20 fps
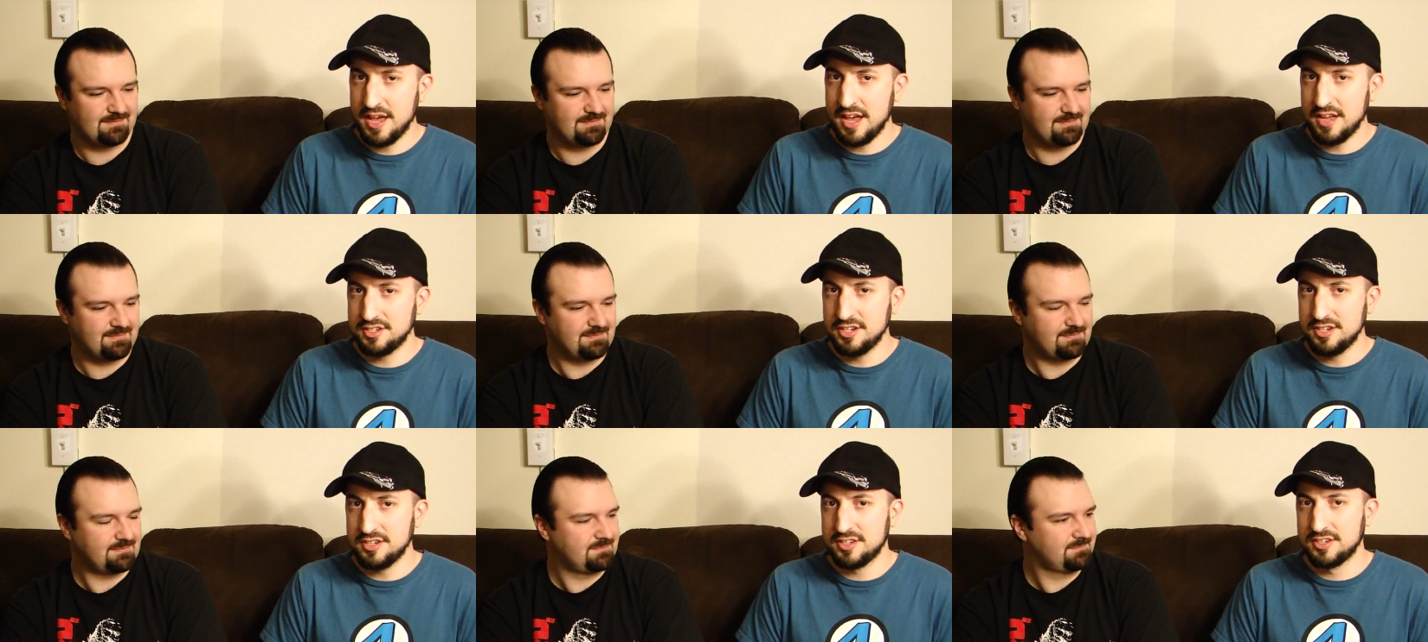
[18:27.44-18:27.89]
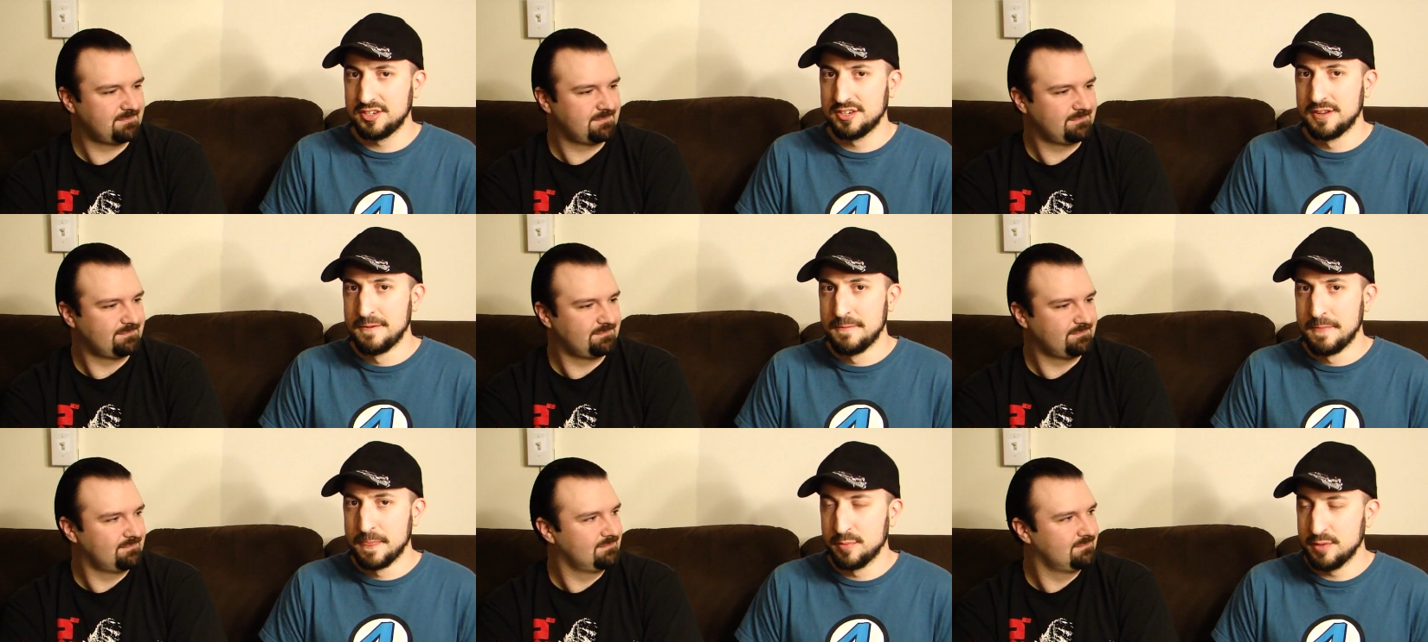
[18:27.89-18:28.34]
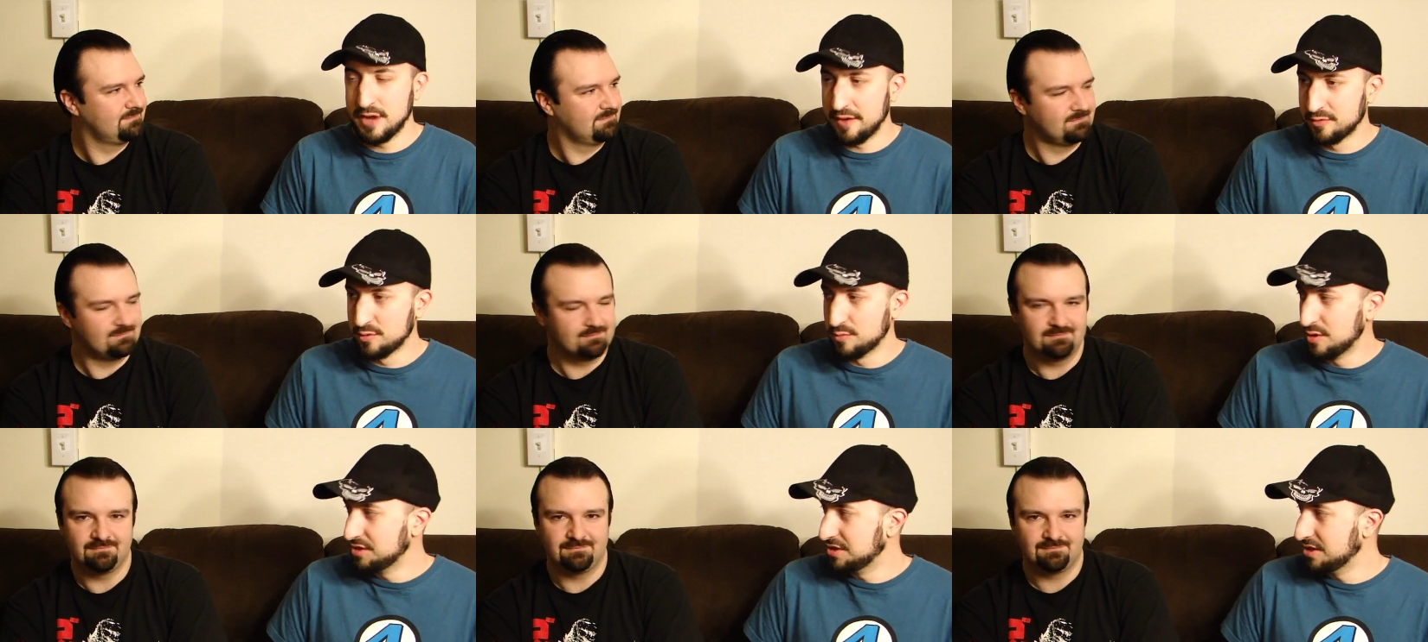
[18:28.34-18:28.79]
Speaker 1: matches, when
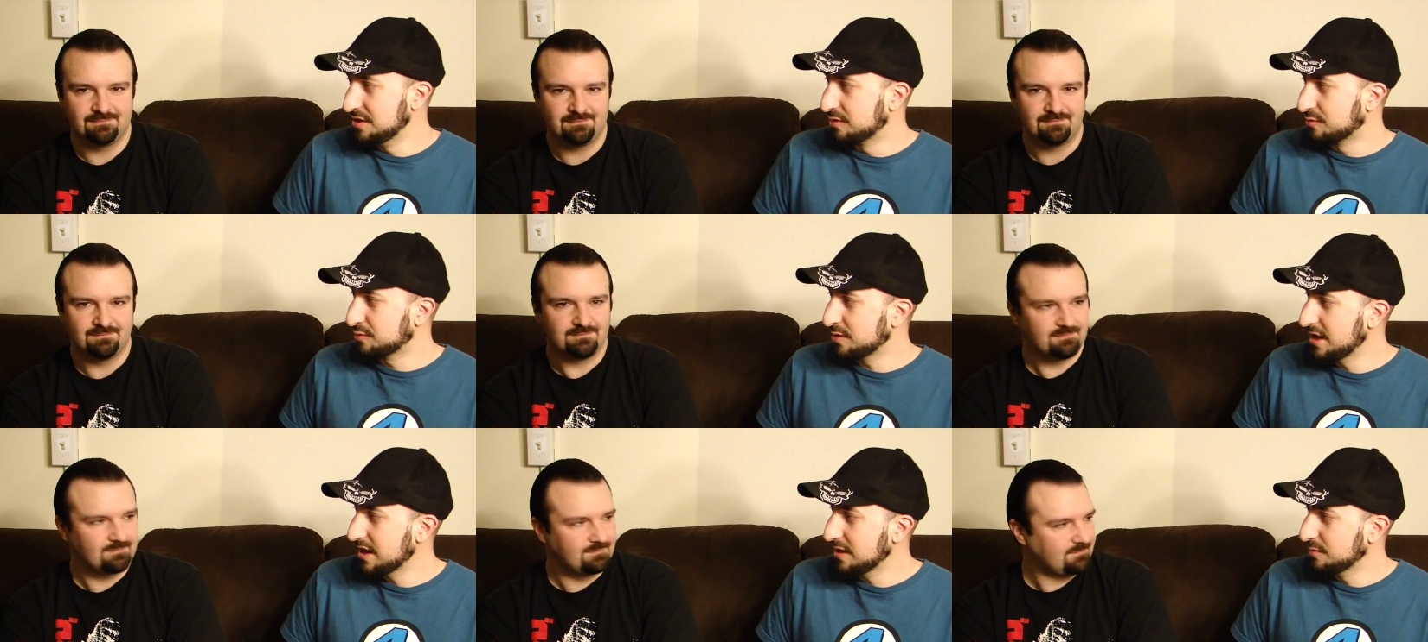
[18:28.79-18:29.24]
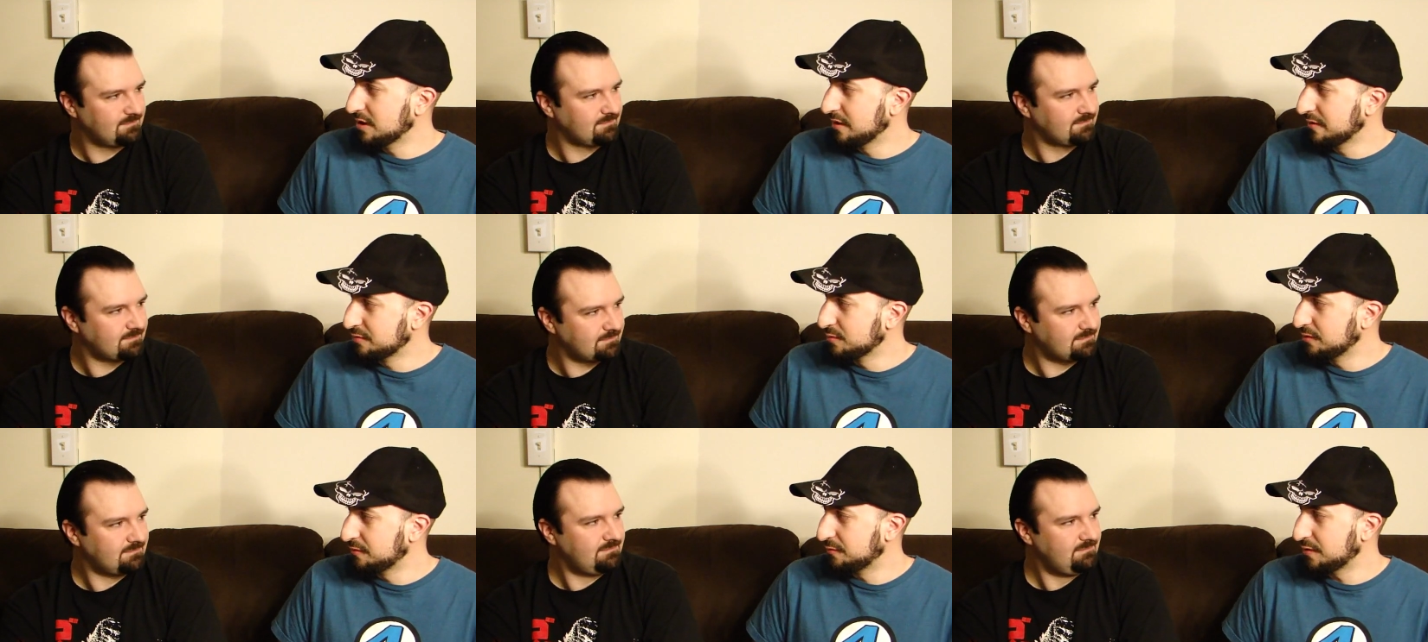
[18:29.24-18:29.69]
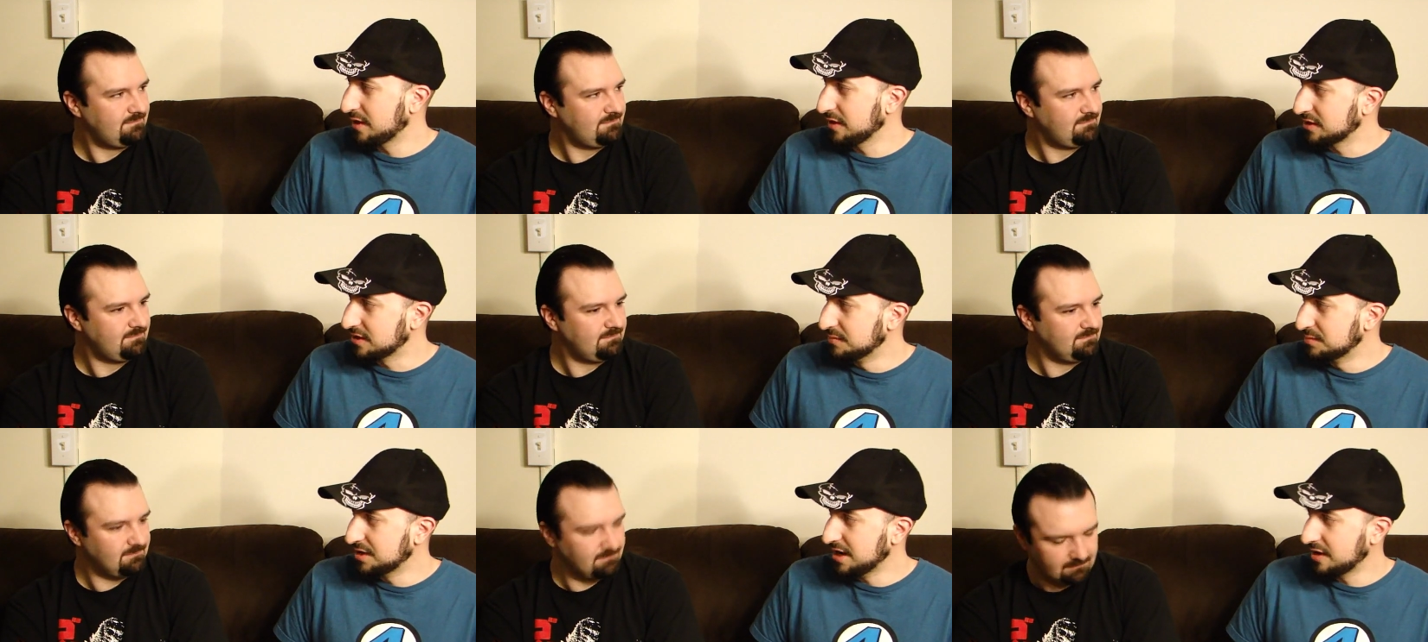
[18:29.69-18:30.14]
everyone's in the ring, when everyone
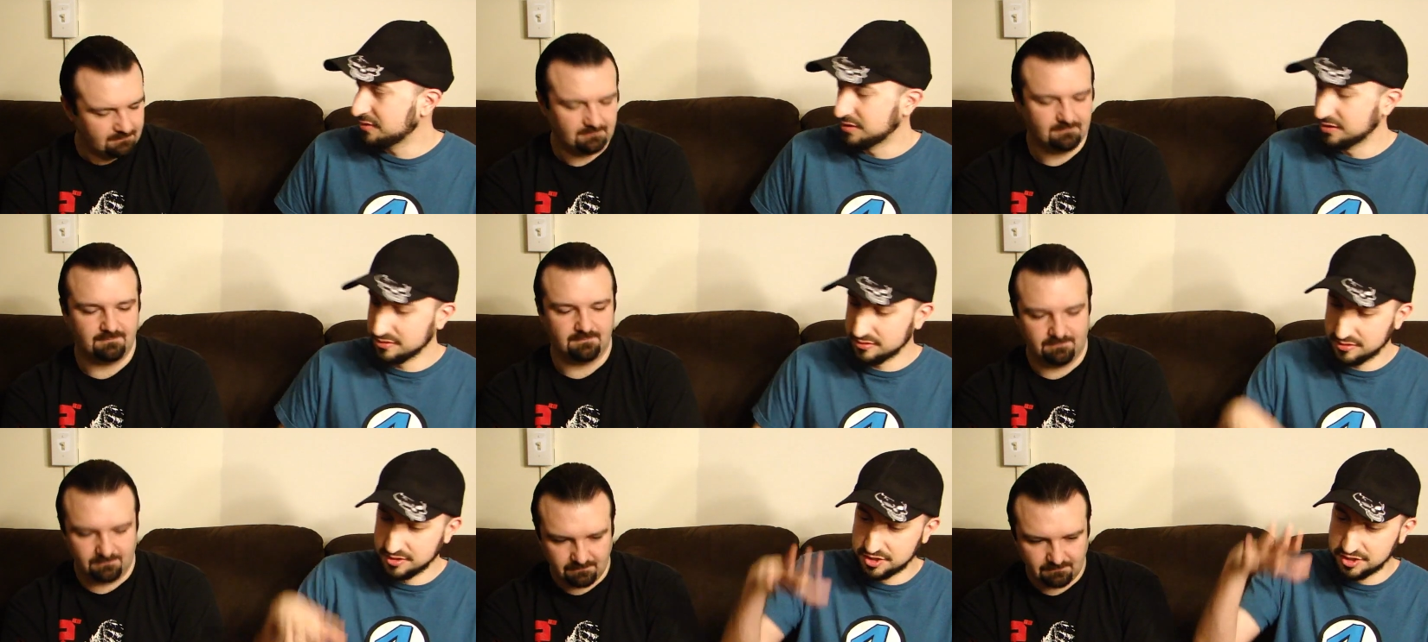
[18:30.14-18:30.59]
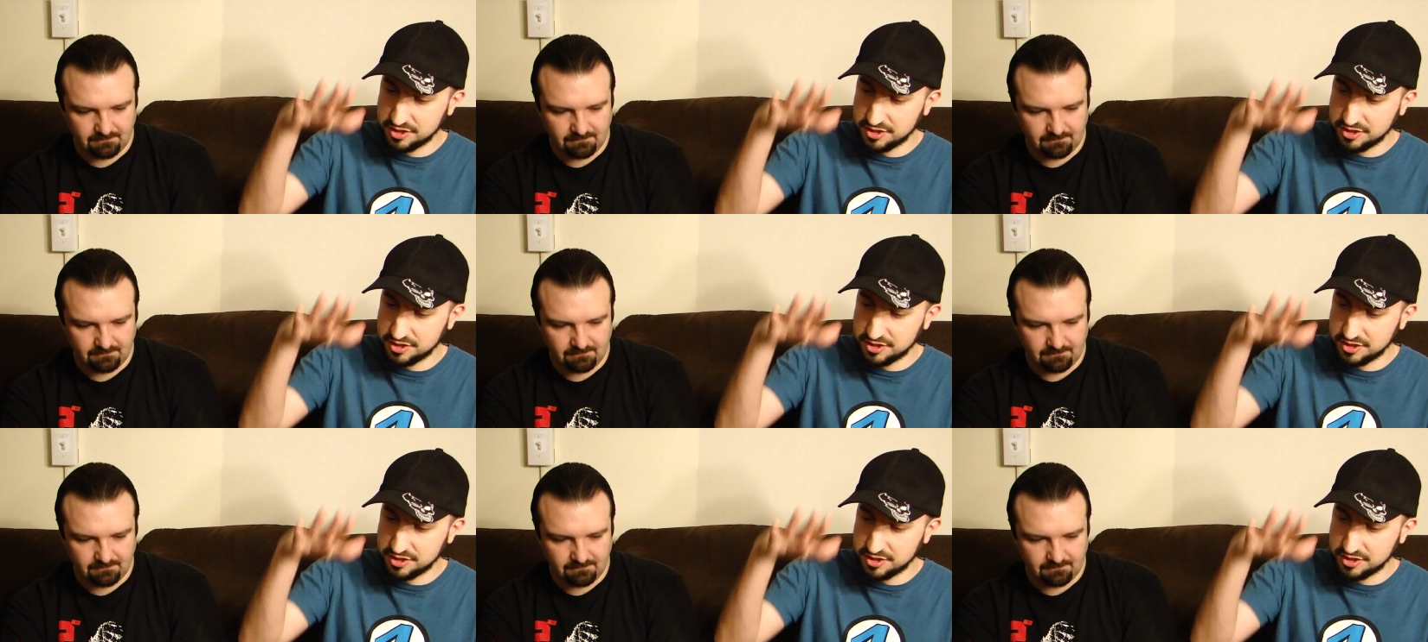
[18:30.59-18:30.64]
finally comes out, the, the